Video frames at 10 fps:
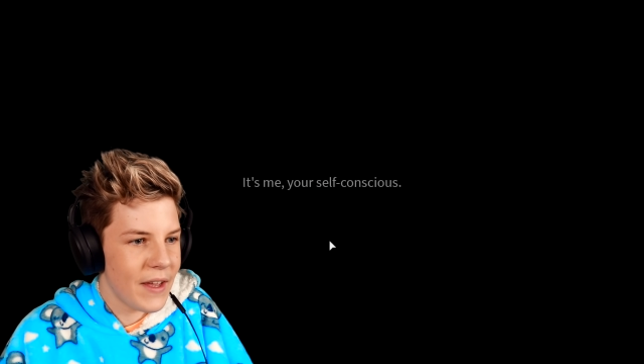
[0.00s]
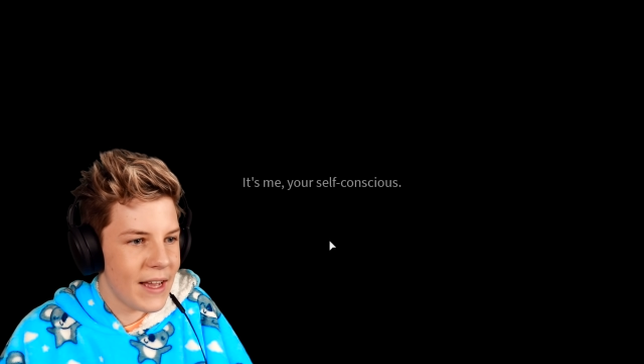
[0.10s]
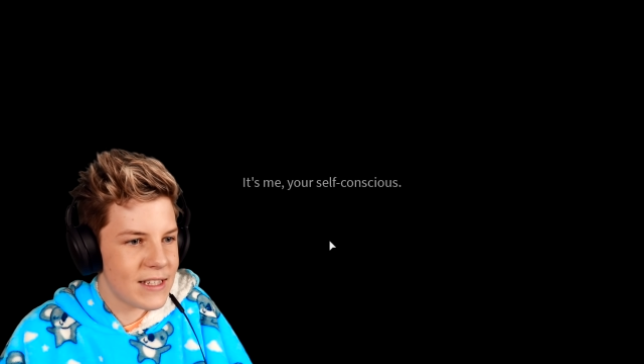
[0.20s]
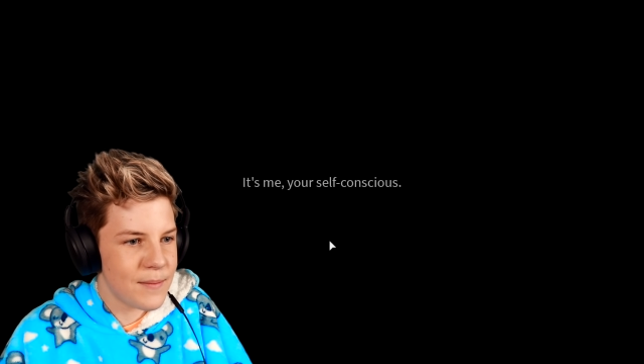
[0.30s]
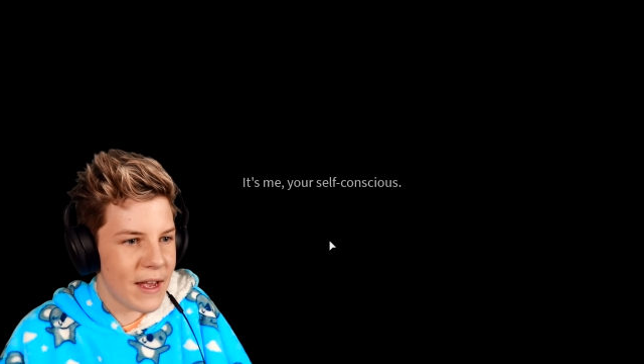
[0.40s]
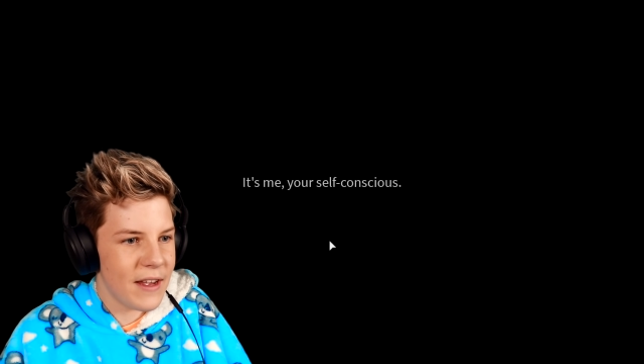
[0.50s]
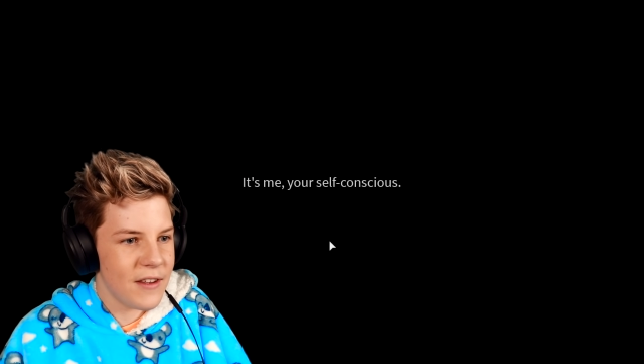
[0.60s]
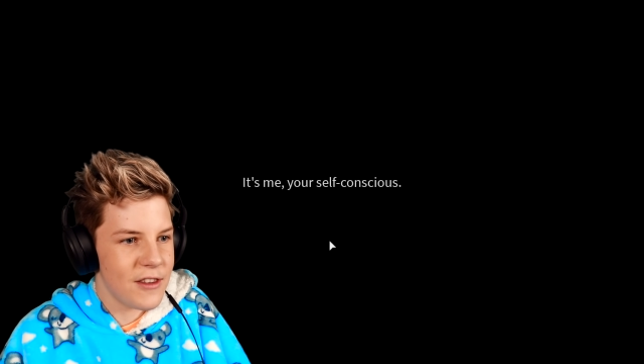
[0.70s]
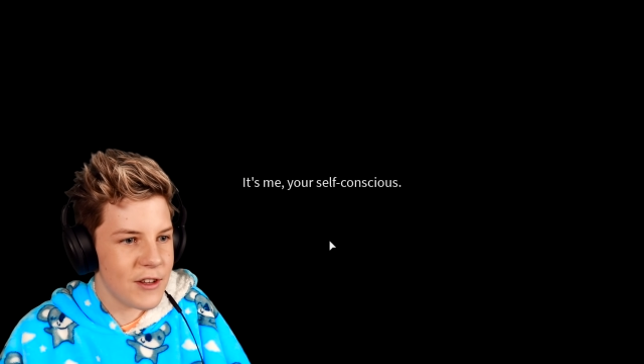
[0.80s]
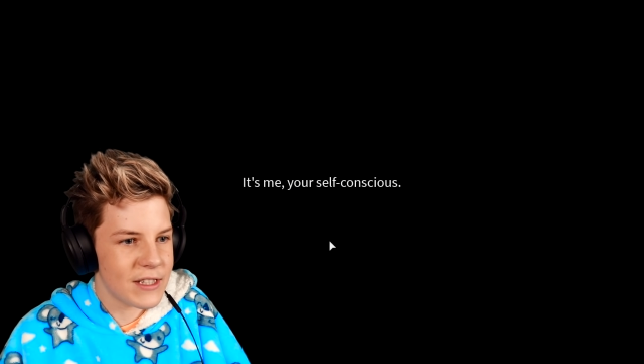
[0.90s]
It's
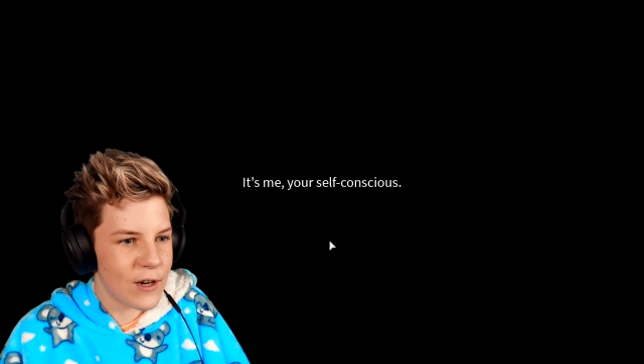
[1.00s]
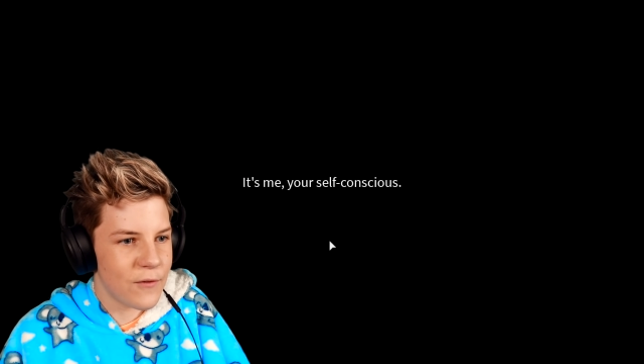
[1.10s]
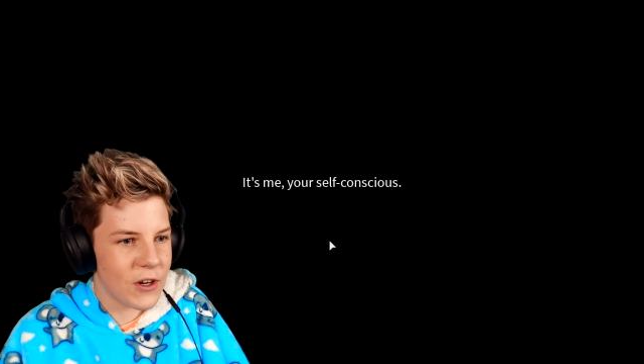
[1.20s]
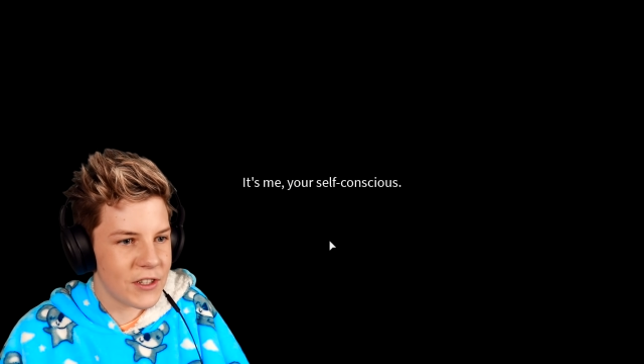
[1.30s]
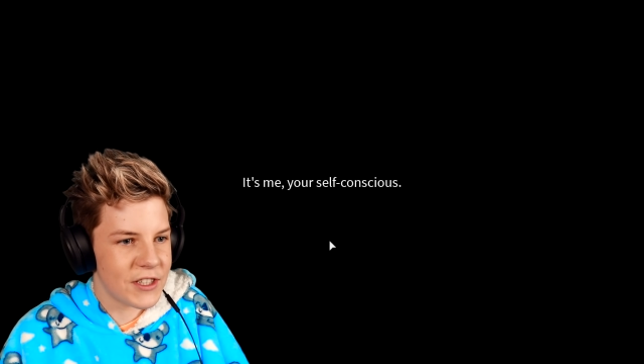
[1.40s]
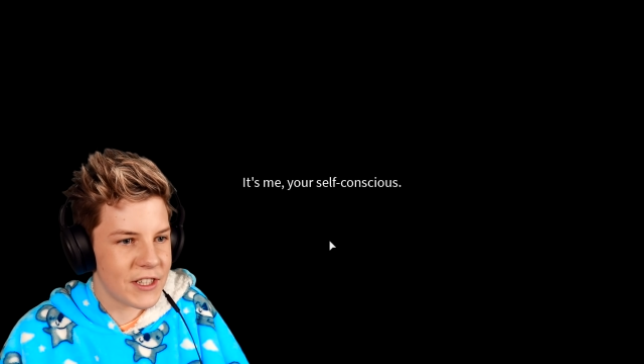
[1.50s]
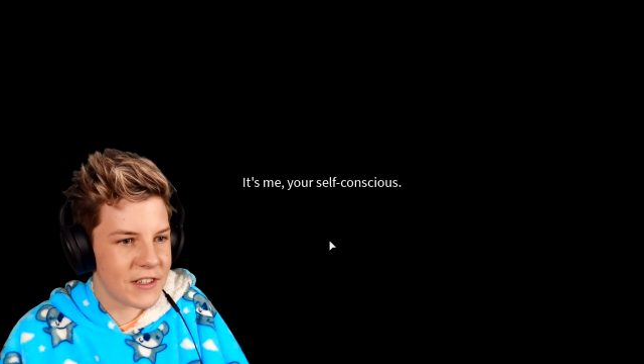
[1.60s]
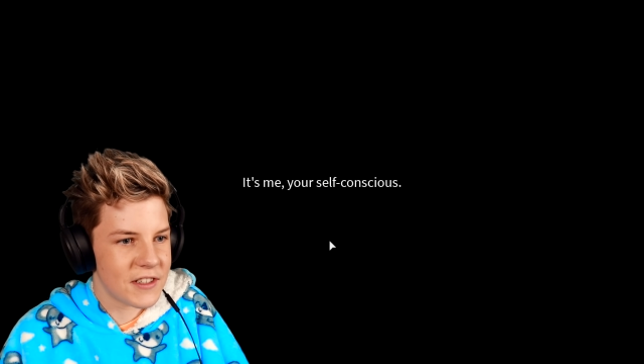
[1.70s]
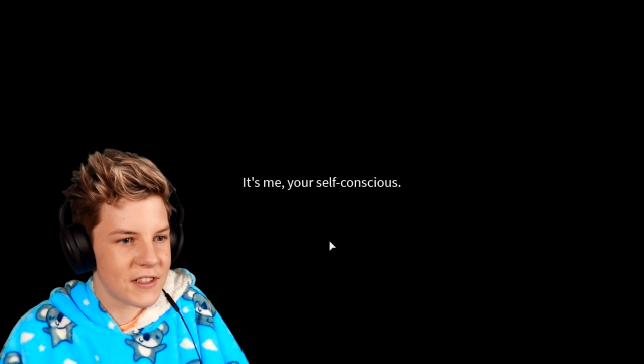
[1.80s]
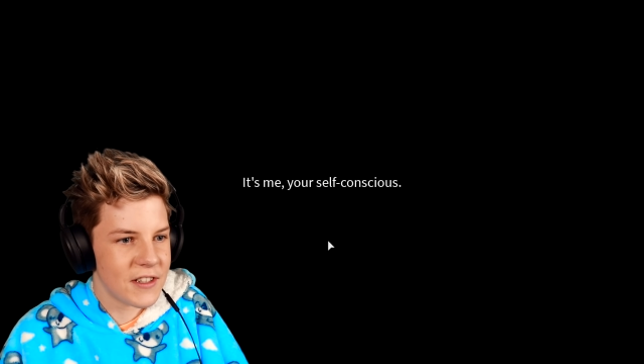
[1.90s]
me, you're
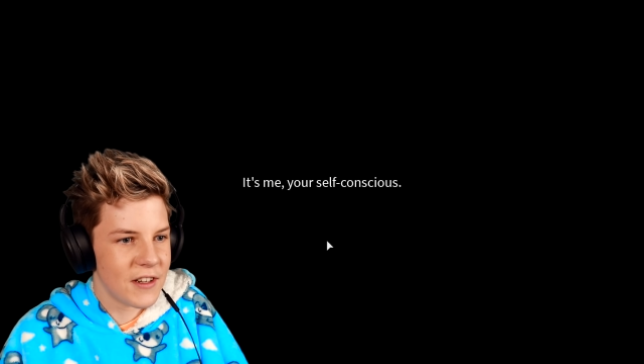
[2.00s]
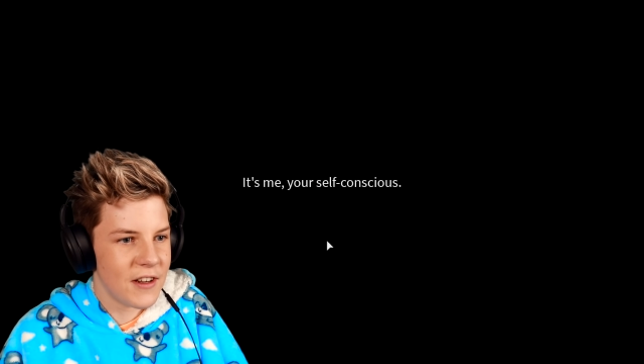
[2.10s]
self-conscious.